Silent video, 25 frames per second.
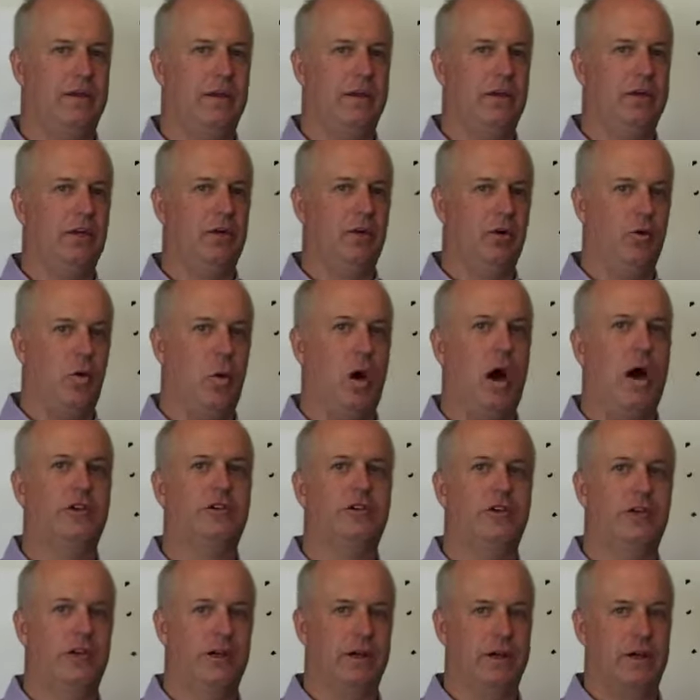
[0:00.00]
that you're
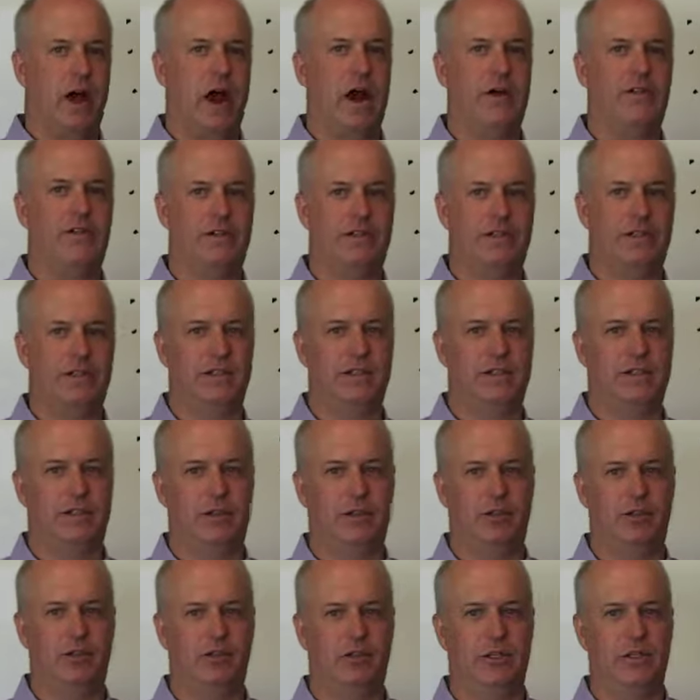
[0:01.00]
watching at
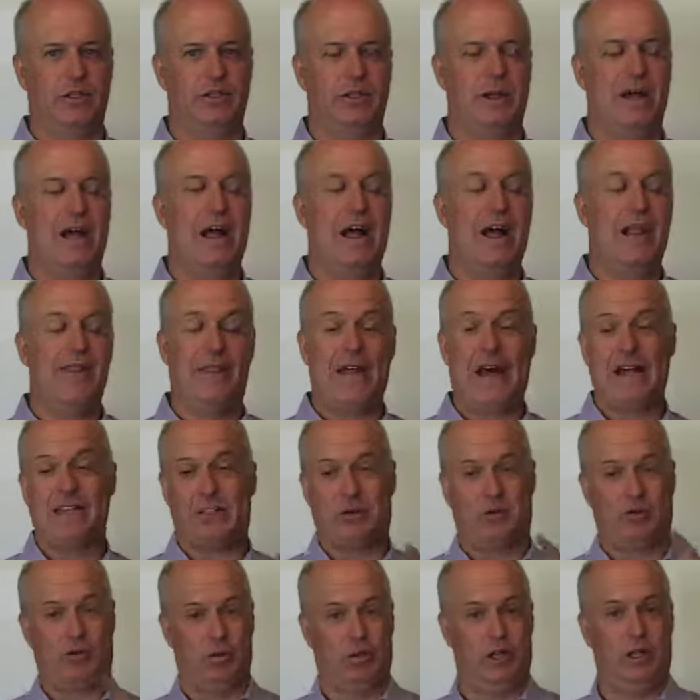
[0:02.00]
conferences uses.
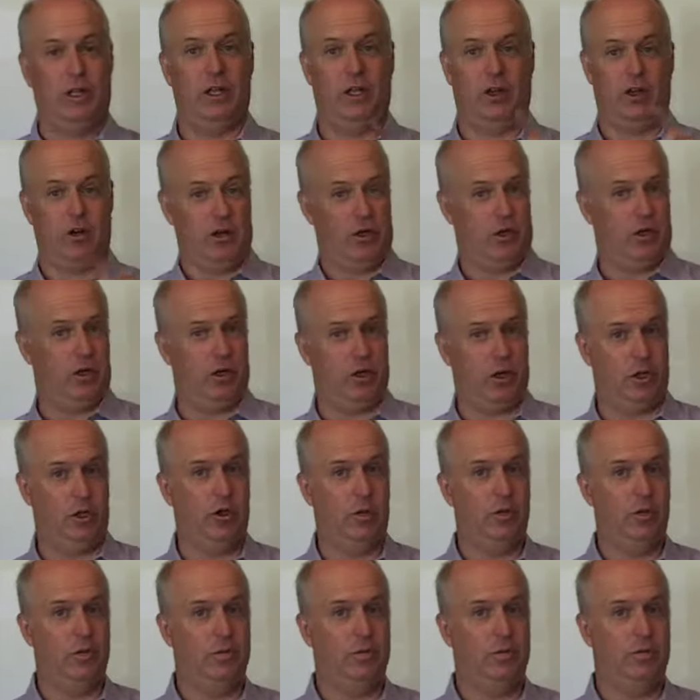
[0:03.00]
That's a really good
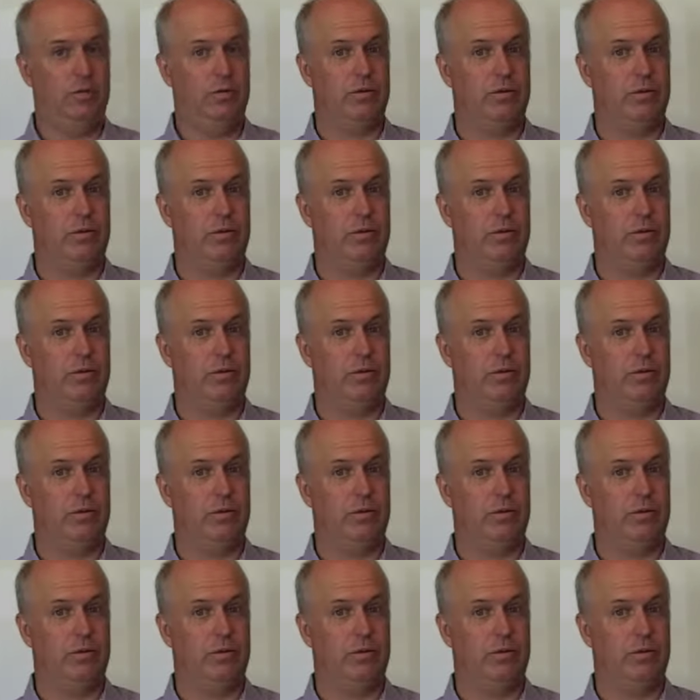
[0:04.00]
clue